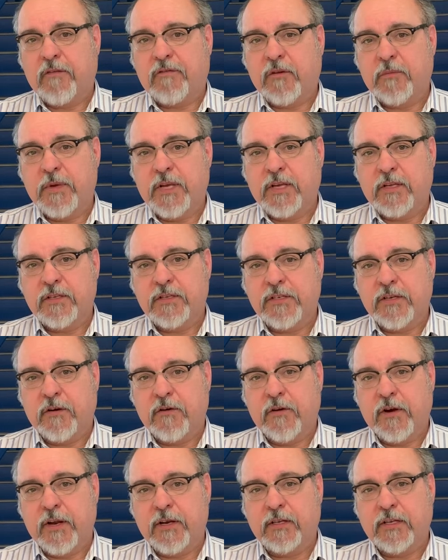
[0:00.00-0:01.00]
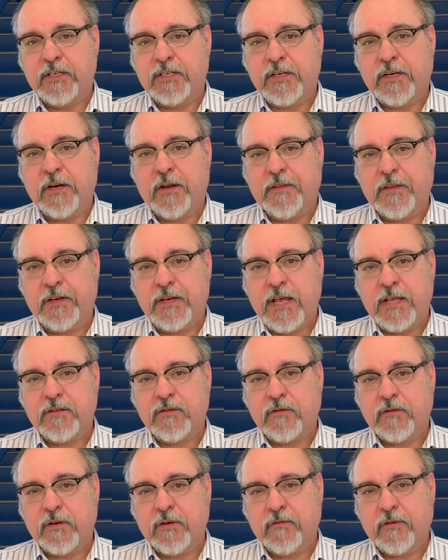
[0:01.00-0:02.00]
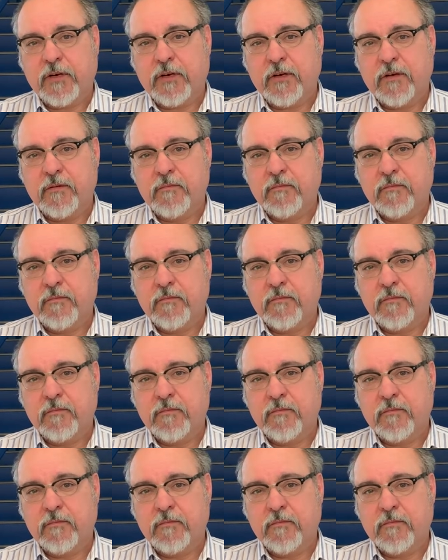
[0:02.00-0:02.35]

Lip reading: to be considered and listed on the death certificate.